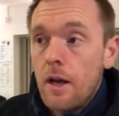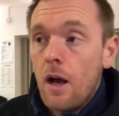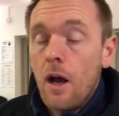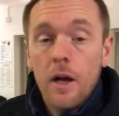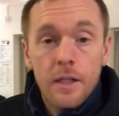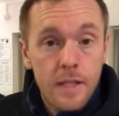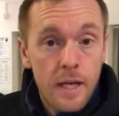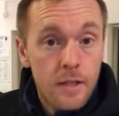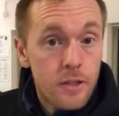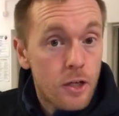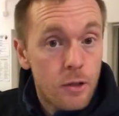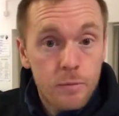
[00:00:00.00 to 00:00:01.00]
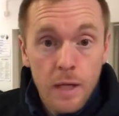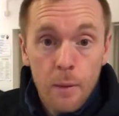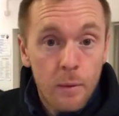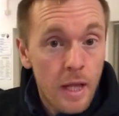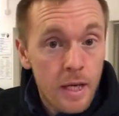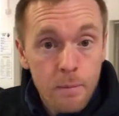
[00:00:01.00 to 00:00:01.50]
idea to come down
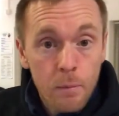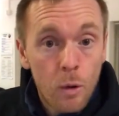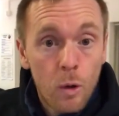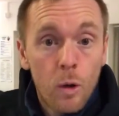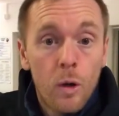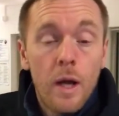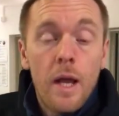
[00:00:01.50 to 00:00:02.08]
with any more